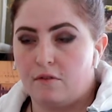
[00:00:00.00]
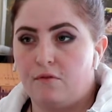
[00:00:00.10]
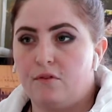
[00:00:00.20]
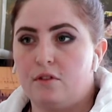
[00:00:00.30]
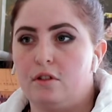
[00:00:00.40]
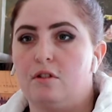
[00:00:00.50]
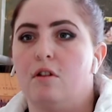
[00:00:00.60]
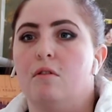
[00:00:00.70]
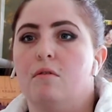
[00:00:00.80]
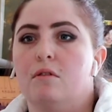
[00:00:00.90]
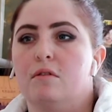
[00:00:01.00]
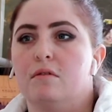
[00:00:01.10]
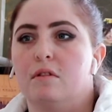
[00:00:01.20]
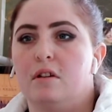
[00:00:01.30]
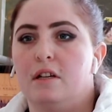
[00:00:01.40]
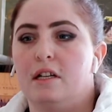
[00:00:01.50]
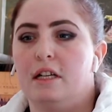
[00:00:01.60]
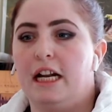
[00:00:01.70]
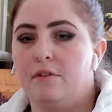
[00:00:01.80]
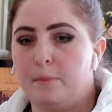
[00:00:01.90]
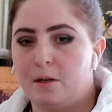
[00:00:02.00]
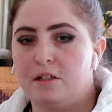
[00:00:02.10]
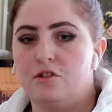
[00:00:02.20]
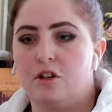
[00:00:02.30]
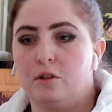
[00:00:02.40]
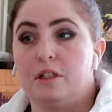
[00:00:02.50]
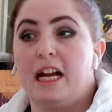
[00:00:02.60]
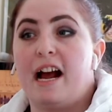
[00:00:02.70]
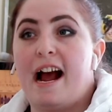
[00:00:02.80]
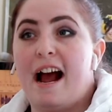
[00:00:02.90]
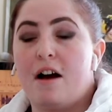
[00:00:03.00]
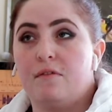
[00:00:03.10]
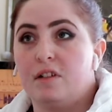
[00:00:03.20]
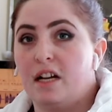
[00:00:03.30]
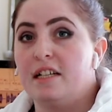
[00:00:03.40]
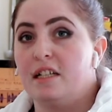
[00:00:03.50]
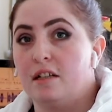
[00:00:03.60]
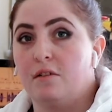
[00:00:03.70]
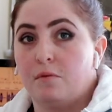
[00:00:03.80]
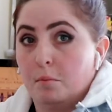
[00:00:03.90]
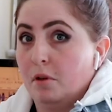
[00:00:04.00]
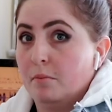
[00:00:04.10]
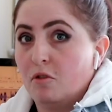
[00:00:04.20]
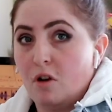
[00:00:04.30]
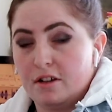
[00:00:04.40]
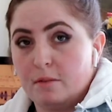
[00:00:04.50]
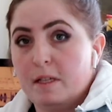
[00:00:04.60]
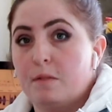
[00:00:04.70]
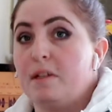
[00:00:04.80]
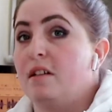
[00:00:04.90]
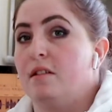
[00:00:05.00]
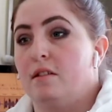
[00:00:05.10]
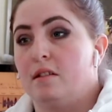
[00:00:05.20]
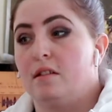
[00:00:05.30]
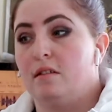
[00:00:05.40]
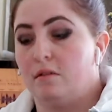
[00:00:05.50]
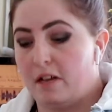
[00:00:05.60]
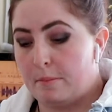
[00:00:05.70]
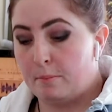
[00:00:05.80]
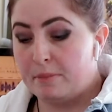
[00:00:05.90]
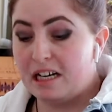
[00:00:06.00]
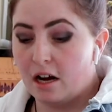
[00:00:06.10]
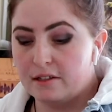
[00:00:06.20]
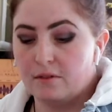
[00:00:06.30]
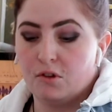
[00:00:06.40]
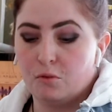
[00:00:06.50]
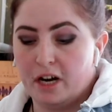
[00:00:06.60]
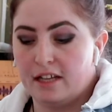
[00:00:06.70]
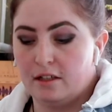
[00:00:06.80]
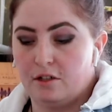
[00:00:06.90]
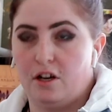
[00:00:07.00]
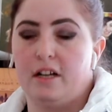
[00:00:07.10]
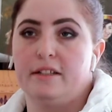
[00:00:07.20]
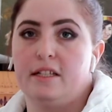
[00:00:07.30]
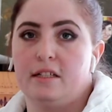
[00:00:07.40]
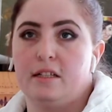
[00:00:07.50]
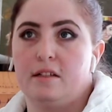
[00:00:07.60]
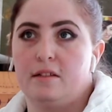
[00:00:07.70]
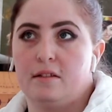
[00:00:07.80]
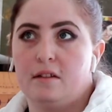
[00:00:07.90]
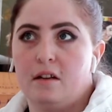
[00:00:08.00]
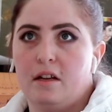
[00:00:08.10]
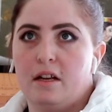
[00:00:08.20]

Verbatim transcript: if you know Native Americans generally have an idea of what blood quantum is because it's because of the way the United States has